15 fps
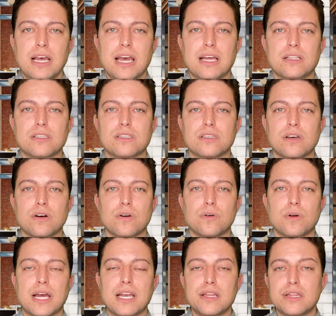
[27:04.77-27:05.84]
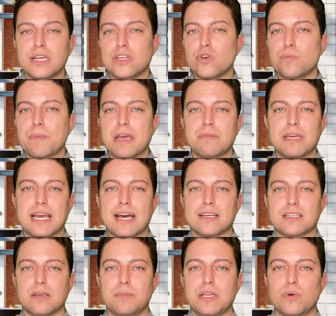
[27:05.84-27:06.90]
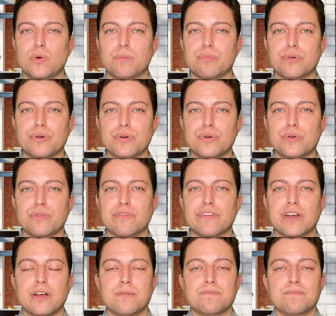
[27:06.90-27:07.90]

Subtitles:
And so anything you may be asking me to improve,